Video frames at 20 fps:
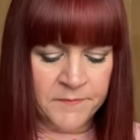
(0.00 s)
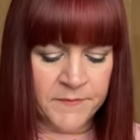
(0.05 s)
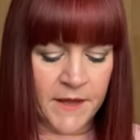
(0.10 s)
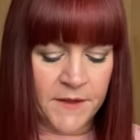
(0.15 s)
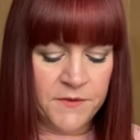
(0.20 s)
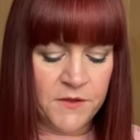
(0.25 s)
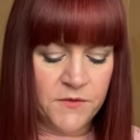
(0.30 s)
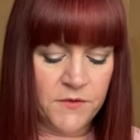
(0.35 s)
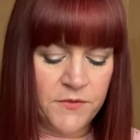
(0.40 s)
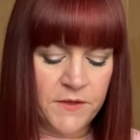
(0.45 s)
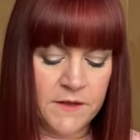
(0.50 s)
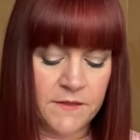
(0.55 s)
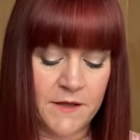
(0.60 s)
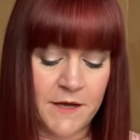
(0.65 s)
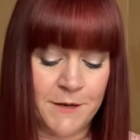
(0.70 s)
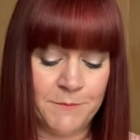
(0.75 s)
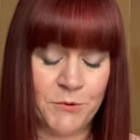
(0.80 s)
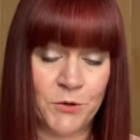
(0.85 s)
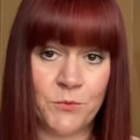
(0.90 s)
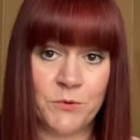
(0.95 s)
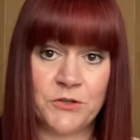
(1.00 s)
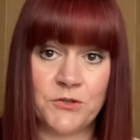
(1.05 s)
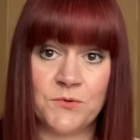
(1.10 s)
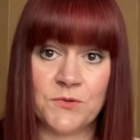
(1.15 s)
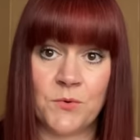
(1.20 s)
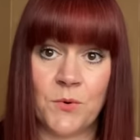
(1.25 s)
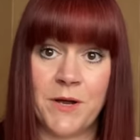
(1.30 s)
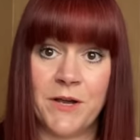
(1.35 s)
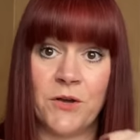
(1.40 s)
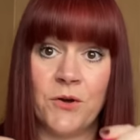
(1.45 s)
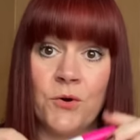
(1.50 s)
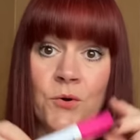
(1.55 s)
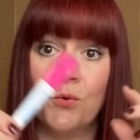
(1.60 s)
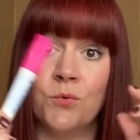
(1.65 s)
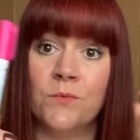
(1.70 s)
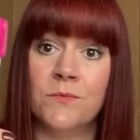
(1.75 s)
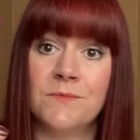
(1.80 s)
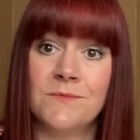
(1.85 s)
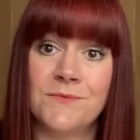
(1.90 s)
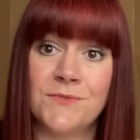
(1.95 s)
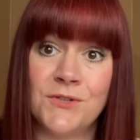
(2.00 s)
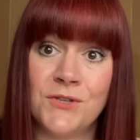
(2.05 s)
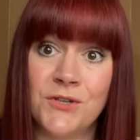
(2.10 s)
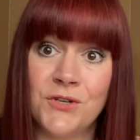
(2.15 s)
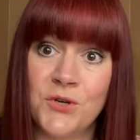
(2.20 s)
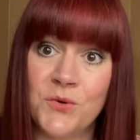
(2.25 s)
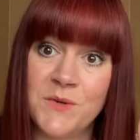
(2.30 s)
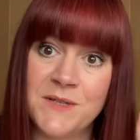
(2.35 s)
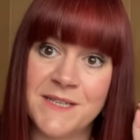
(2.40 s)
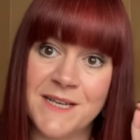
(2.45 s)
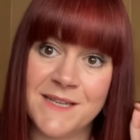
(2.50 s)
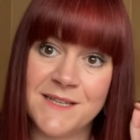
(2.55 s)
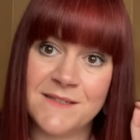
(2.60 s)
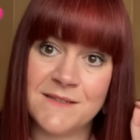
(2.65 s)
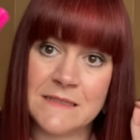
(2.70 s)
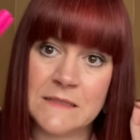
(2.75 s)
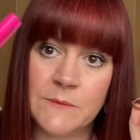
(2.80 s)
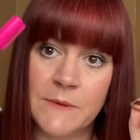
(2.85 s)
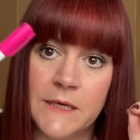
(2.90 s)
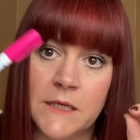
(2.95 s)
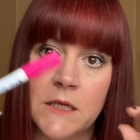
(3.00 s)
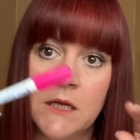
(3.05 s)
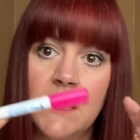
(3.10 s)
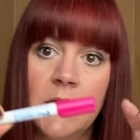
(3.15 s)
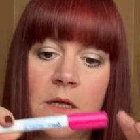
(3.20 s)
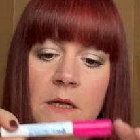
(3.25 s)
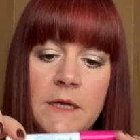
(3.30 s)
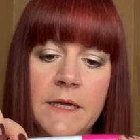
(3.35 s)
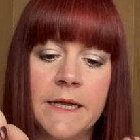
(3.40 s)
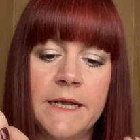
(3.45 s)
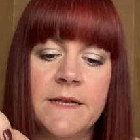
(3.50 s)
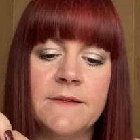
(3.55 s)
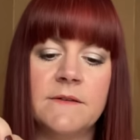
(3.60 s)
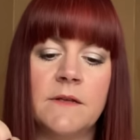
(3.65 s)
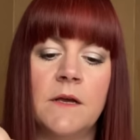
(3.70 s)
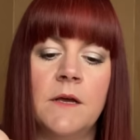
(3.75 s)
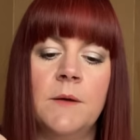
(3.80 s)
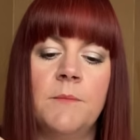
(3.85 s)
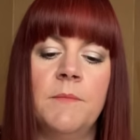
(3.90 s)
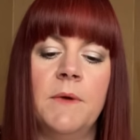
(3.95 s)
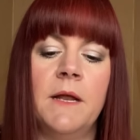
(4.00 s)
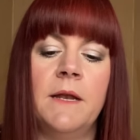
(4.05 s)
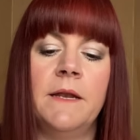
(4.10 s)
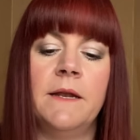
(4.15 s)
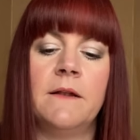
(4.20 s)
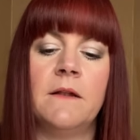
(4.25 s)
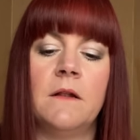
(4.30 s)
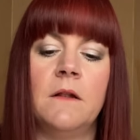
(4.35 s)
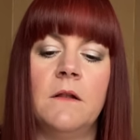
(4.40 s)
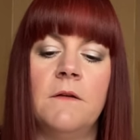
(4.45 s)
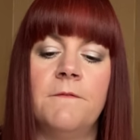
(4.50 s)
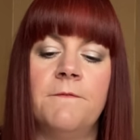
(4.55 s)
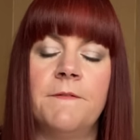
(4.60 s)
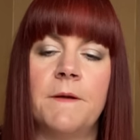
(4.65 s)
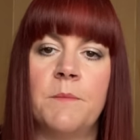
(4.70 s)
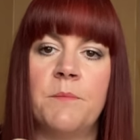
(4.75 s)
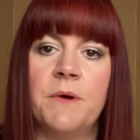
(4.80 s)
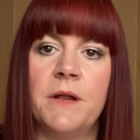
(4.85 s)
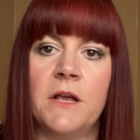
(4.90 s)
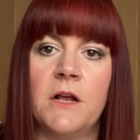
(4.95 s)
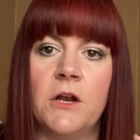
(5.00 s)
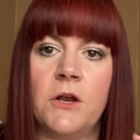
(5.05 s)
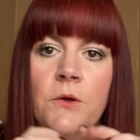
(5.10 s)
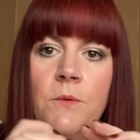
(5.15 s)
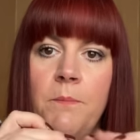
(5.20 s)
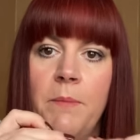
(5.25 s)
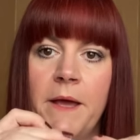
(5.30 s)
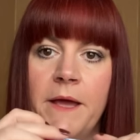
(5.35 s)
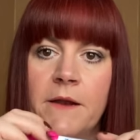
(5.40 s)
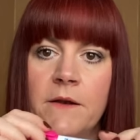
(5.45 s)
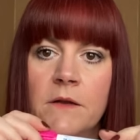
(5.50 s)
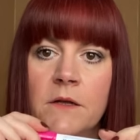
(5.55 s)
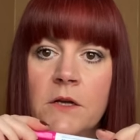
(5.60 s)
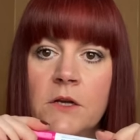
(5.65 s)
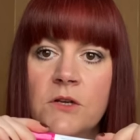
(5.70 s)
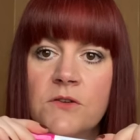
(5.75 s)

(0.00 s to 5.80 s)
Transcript: And the other thing that I bought, which was quite cool, so you could always get this as well, is a little fabric glue pen.